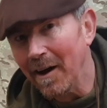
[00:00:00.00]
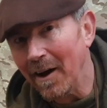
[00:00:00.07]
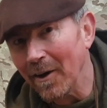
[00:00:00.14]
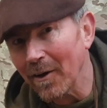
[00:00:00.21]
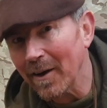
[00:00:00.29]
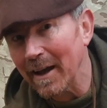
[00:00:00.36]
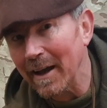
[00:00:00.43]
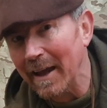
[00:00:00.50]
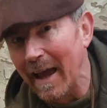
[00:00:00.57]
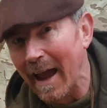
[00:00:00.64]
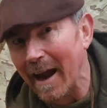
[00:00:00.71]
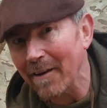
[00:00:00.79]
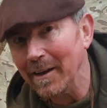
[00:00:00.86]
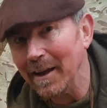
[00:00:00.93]
and I can
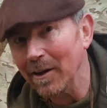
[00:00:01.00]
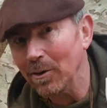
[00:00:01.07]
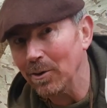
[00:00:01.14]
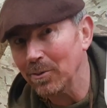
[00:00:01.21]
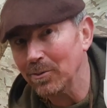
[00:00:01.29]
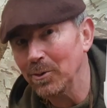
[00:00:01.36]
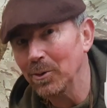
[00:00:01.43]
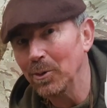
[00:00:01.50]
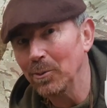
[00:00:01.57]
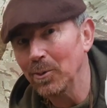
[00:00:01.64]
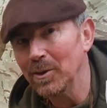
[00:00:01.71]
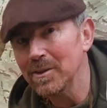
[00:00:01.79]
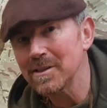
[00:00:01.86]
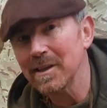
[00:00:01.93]
carry it off through the
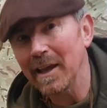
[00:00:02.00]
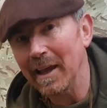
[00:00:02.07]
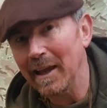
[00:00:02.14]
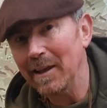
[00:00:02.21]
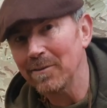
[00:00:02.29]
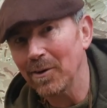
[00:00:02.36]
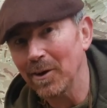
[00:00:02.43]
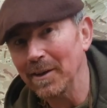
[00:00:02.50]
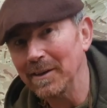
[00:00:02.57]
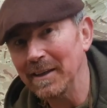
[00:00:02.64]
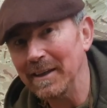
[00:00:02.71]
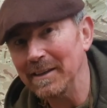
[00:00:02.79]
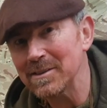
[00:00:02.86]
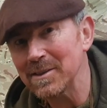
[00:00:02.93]
woods if I
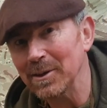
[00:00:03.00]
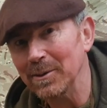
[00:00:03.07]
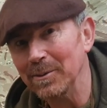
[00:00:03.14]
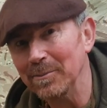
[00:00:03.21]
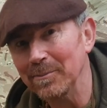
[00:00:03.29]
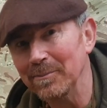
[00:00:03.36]
need to.